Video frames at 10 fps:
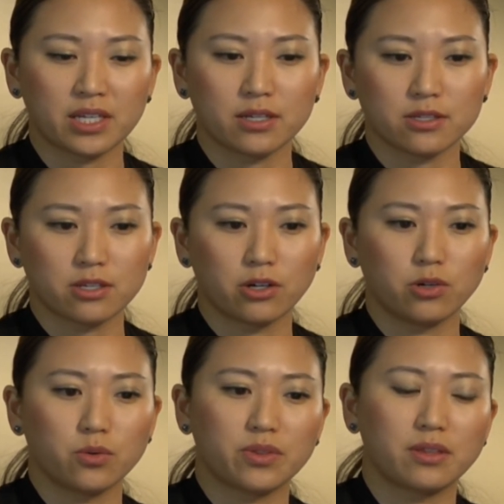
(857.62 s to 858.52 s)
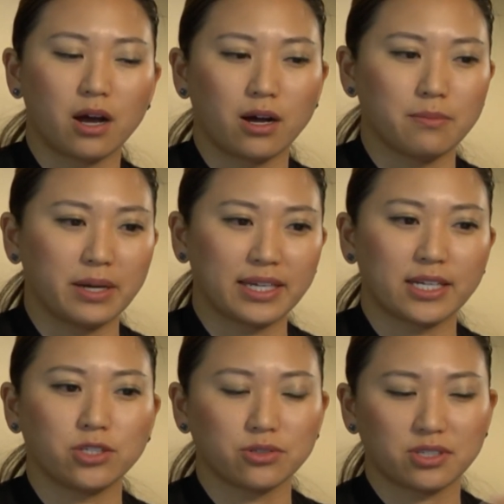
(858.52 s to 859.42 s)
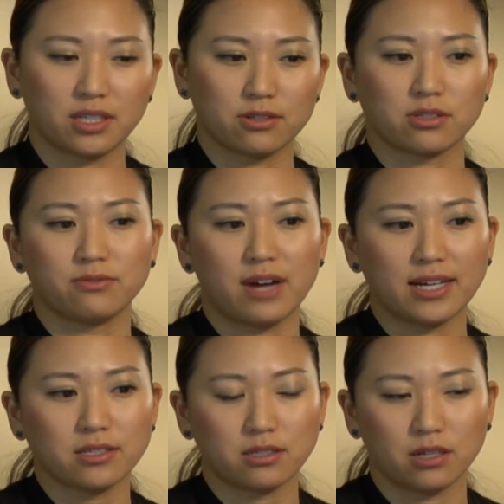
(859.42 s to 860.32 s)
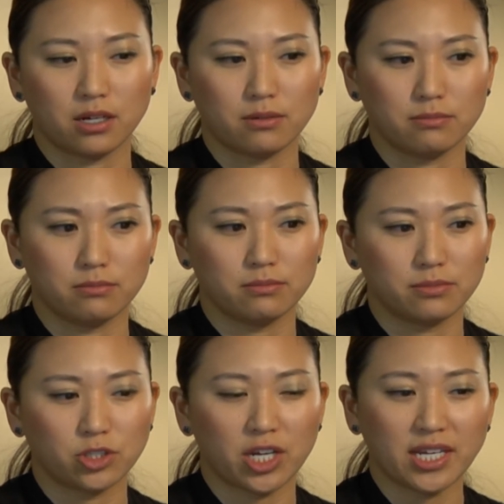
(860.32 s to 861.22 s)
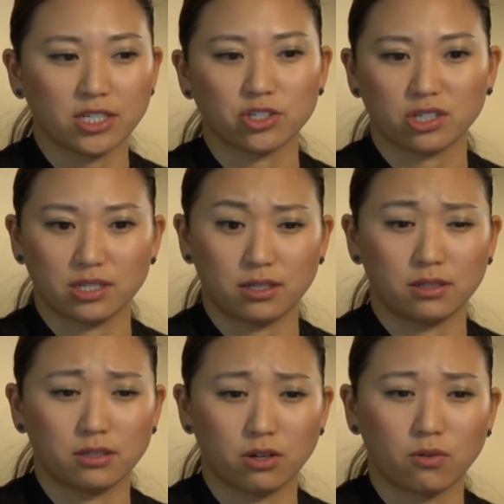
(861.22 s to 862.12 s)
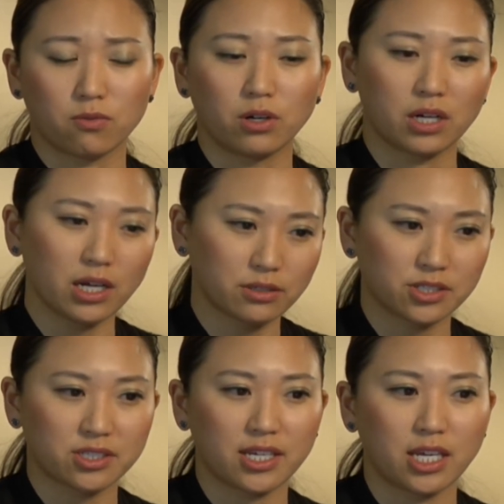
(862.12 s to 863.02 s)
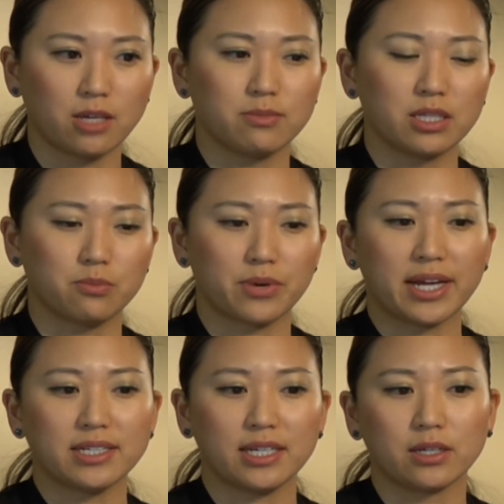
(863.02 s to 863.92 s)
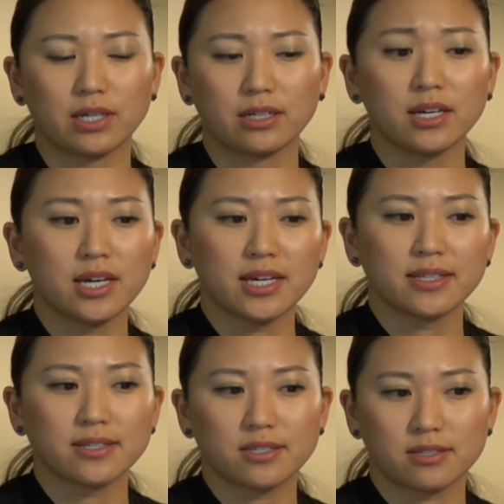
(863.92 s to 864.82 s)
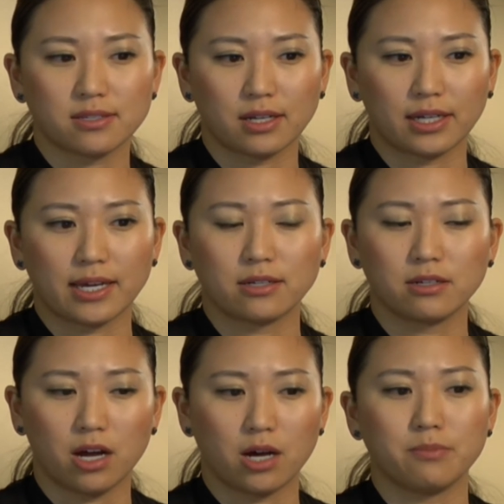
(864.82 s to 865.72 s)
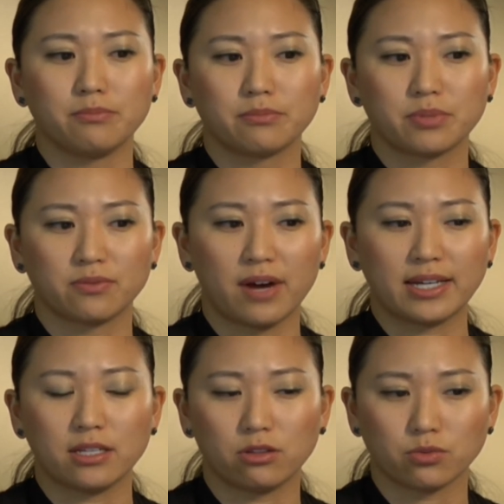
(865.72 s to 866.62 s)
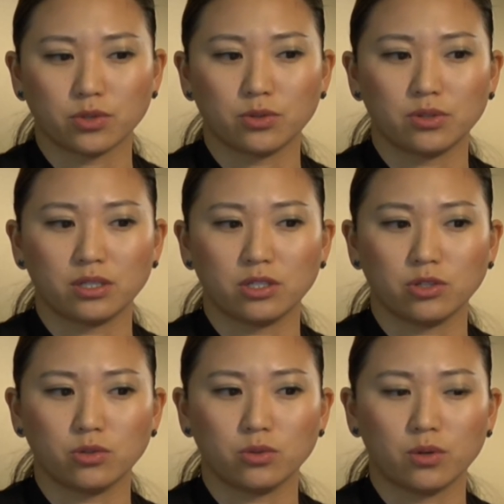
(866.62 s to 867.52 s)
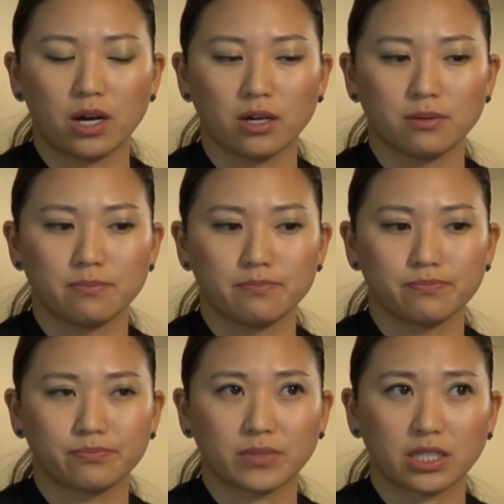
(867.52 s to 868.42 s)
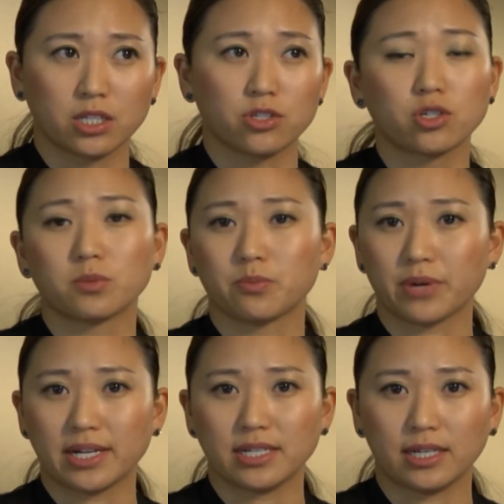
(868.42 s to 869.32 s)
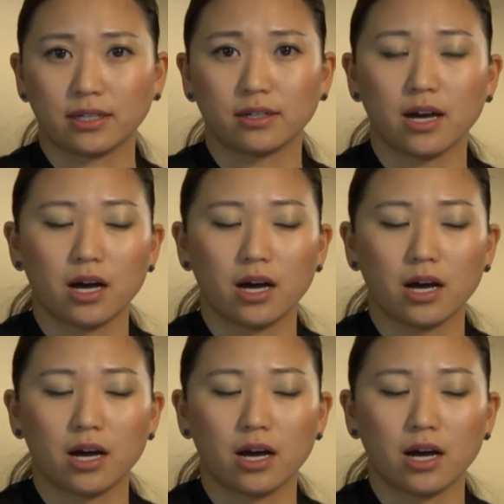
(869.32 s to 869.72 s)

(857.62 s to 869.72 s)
So again, you'll see there's a vast change in the overall color scheme and the branding, and this is, again, provided through the new consumer branding